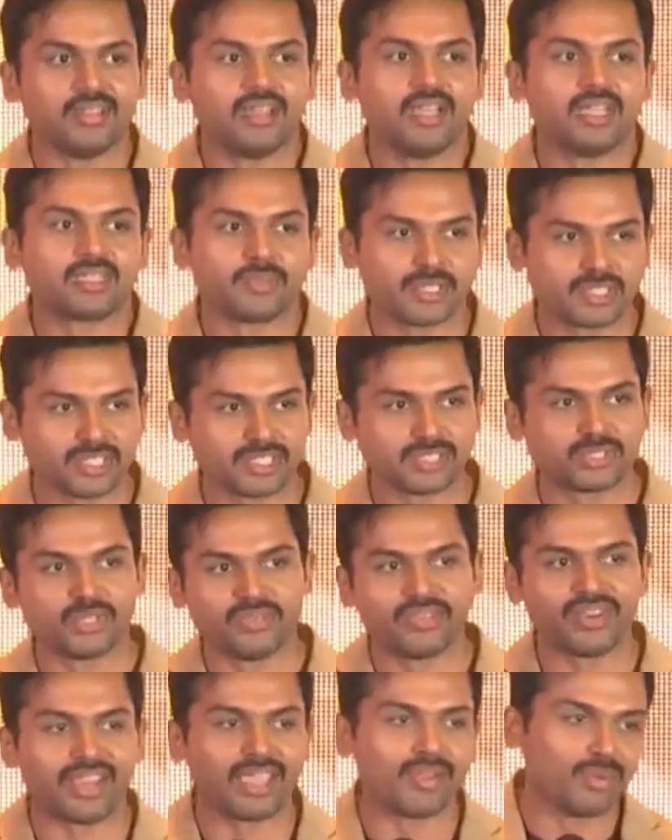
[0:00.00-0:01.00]
As much as you,
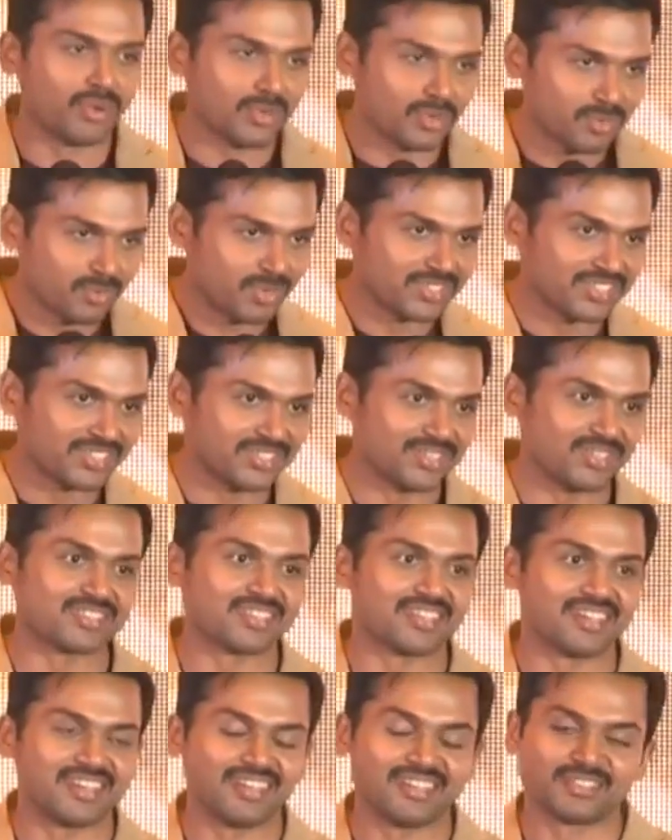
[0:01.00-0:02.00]
even I want to watch it
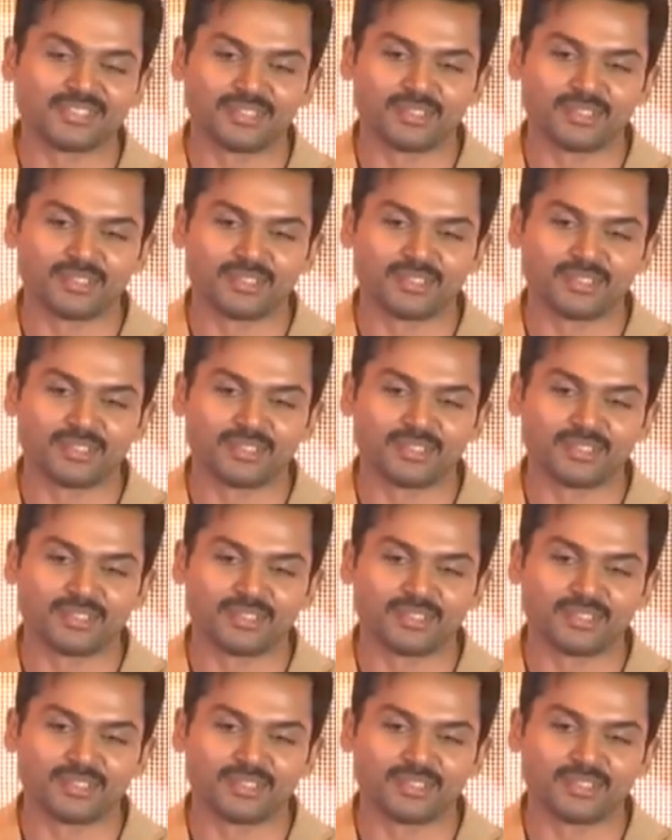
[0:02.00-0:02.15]
on screen.